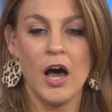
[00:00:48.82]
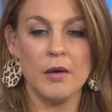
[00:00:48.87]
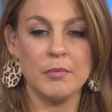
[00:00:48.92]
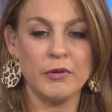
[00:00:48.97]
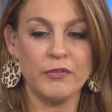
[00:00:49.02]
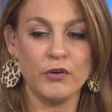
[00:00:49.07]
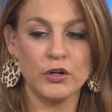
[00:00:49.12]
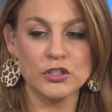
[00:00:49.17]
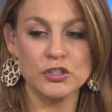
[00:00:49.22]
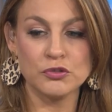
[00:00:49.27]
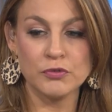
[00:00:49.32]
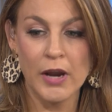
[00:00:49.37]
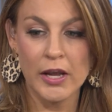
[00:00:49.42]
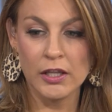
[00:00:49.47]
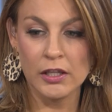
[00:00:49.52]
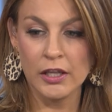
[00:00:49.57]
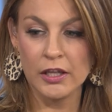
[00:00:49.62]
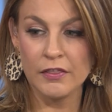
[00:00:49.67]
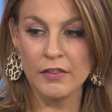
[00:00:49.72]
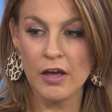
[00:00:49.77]
before
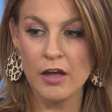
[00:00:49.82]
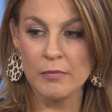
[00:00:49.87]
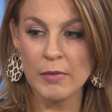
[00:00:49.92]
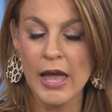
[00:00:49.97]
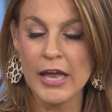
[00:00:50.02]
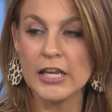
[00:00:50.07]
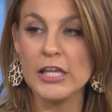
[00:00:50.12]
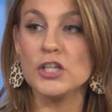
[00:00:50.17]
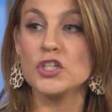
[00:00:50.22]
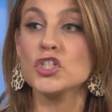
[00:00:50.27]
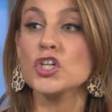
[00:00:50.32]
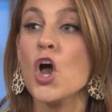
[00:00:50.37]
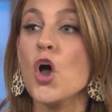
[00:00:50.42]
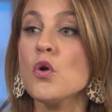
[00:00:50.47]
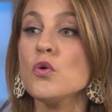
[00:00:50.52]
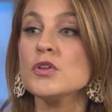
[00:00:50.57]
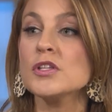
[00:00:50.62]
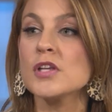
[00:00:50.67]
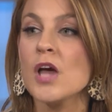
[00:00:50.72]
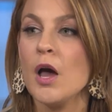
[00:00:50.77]
strangling them, and he
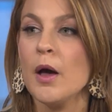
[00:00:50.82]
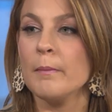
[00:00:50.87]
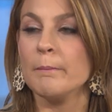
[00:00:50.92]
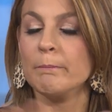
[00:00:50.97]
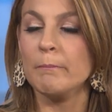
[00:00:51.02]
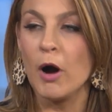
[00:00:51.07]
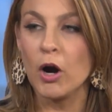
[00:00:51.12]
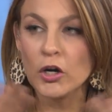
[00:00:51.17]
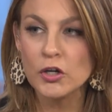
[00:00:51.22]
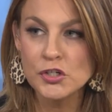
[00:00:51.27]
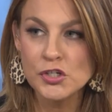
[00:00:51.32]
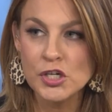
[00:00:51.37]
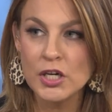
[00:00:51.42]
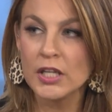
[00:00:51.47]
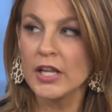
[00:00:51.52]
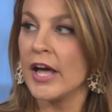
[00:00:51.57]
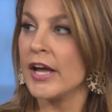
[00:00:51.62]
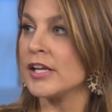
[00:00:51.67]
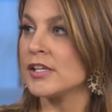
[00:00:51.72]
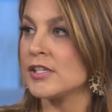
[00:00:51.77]
chose
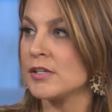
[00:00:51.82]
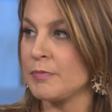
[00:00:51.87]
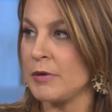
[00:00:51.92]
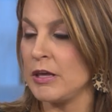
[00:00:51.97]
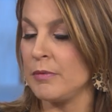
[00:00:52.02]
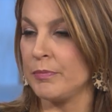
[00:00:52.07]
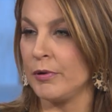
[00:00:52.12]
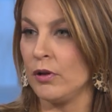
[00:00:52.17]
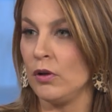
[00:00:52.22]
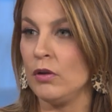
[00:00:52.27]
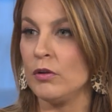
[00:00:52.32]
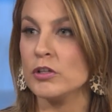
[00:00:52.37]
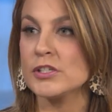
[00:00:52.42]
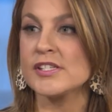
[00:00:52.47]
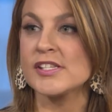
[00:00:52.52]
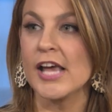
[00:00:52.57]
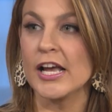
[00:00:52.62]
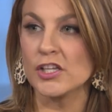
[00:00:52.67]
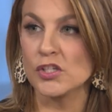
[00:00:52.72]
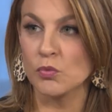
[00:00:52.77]
marginalized people,
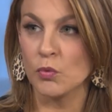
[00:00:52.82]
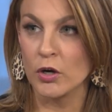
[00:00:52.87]
sex